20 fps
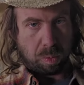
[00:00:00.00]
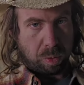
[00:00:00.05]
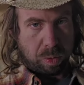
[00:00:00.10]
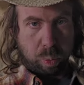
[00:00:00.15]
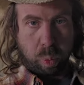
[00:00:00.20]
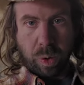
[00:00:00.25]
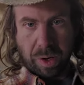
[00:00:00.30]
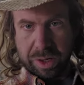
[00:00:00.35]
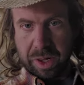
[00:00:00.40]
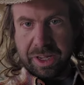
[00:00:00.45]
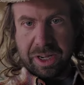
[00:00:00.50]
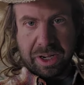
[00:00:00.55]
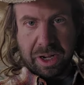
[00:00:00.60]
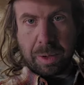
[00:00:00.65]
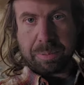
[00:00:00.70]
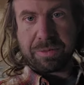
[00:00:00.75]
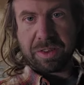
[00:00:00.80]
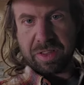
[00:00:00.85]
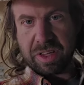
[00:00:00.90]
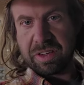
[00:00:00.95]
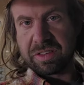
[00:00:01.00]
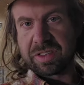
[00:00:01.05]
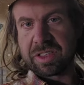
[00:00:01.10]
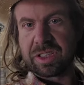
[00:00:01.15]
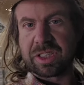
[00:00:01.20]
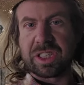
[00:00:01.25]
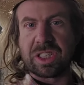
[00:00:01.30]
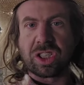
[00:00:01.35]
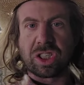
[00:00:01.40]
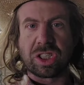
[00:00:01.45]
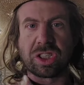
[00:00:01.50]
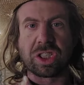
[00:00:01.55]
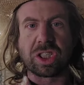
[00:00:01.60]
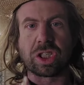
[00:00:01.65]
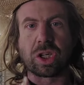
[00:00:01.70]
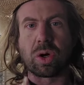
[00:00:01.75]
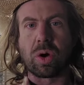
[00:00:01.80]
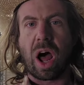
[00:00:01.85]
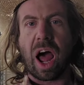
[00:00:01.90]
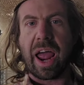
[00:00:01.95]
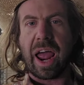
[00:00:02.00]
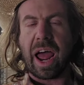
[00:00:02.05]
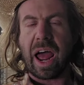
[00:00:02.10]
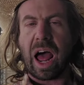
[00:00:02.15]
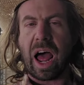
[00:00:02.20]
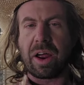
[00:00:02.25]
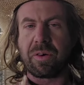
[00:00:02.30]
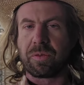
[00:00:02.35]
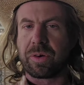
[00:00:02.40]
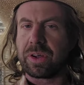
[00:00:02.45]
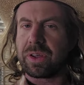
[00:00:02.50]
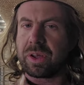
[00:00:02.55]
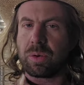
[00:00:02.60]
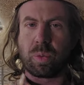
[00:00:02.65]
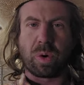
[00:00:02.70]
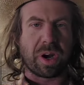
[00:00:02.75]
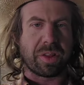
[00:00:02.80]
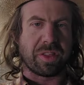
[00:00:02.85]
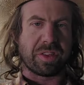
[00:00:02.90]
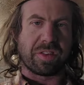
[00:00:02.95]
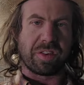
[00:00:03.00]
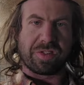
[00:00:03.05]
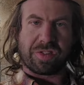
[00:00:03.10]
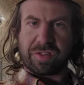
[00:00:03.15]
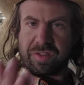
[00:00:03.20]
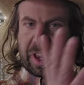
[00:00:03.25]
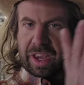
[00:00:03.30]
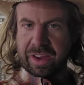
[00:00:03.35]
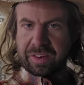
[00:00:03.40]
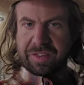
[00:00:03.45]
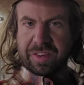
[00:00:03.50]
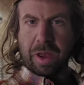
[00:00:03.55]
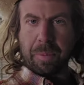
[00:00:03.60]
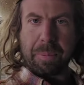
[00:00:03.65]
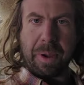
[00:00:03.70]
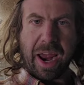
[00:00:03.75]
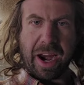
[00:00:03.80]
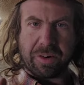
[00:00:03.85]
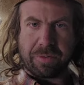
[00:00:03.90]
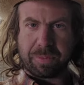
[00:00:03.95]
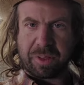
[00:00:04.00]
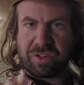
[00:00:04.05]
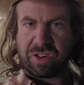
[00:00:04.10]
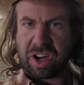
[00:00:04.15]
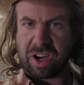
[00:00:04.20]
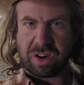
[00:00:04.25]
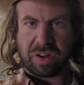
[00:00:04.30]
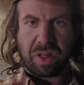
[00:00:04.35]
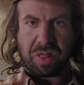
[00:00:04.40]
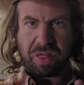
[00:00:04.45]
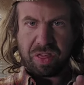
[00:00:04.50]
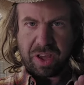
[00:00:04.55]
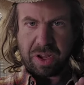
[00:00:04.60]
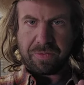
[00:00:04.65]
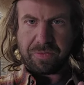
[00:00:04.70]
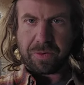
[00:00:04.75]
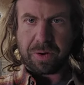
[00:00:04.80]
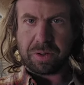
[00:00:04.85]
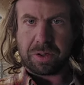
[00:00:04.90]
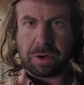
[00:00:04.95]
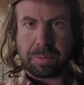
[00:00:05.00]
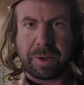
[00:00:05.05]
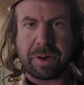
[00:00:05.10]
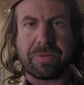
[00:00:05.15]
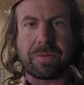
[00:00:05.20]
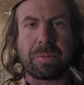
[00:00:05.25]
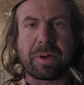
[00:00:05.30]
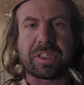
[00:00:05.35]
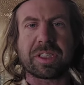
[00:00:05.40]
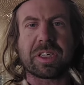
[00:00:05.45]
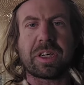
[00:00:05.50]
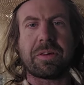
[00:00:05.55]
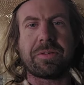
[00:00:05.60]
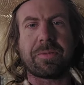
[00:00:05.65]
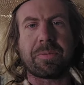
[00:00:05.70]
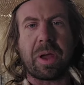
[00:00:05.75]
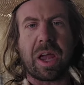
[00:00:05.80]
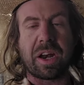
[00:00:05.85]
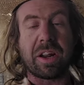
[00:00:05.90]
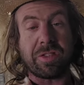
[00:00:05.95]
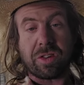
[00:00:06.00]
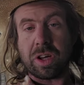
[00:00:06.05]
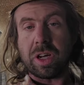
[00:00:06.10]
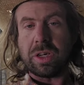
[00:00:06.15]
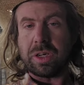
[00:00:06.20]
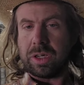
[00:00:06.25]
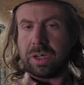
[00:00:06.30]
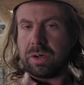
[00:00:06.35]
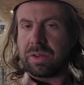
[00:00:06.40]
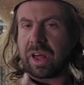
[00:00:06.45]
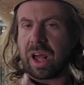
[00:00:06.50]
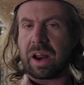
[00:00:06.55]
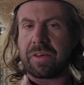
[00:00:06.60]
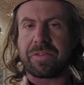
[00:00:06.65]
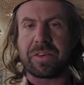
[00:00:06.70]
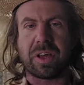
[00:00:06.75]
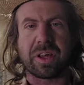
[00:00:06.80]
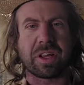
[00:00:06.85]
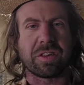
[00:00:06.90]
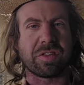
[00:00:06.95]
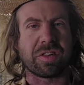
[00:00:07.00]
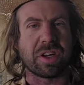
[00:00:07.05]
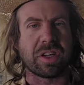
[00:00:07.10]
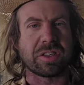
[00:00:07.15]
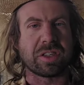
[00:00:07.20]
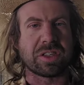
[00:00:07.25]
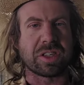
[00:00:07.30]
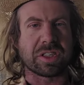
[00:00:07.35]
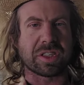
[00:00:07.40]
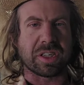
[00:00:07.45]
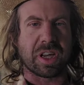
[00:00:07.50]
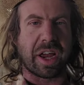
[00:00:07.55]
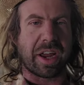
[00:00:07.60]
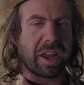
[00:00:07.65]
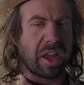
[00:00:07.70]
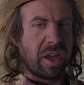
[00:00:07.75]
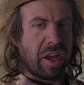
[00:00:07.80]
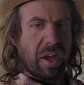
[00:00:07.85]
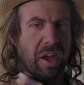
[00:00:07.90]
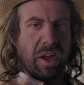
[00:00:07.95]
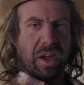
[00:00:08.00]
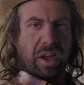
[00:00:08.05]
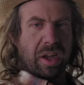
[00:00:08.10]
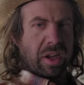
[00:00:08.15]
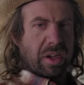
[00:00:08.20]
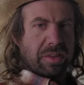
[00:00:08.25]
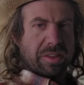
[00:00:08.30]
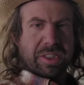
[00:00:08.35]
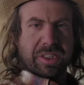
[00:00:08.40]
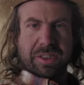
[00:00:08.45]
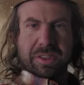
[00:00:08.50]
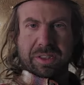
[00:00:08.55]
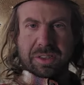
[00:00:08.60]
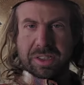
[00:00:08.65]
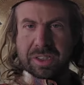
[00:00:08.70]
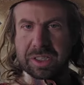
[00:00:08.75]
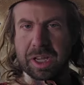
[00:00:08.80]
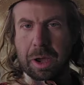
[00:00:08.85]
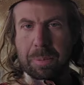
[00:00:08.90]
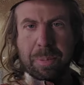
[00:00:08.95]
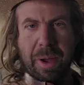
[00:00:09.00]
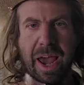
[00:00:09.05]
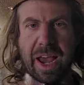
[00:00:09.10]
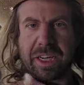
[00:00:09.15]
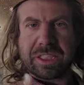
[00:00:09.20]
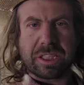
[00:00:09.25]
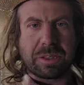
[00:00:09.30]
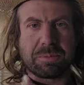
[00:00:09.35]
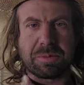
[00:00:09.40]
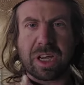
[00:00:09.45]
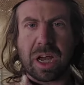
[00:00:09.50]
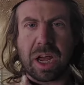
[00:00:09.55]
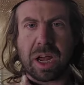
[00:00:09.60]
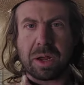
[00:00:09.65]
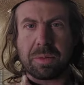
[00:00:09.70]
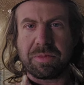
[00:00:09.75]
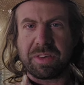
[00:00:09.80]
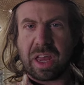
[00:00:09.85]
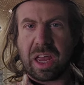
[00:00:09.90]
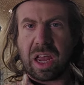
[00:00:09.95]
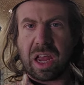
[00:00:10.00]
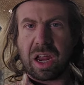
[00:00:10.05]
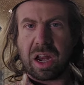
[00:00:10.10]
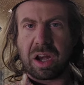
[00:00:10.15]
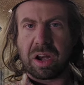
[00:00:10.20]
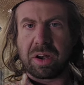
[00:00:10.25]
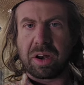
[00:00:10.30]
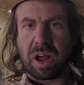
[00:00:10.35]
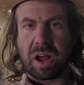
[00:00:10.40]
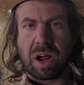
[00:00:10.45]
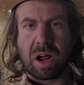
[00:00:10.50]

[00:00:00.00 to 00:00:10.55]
would lead up to these decisions. So I really wanted to just take a step back from the channel and think for a little bit for myself, and it's good to do that. I feel like it's good to just like step back sometimes and